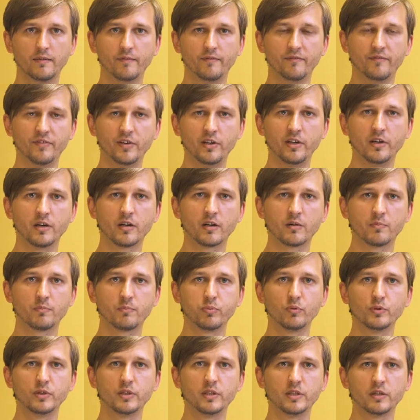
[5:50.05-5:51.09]
we are
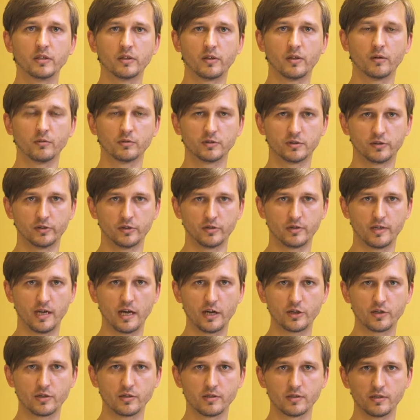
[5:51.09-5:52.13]
putting those
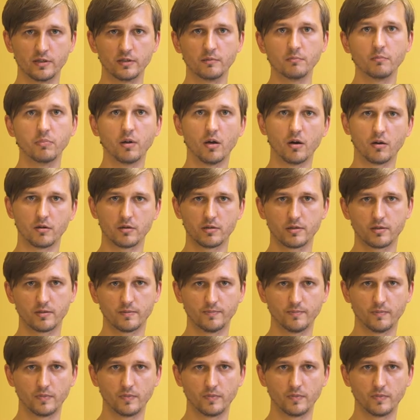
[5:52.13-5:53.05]
transactions in blocks.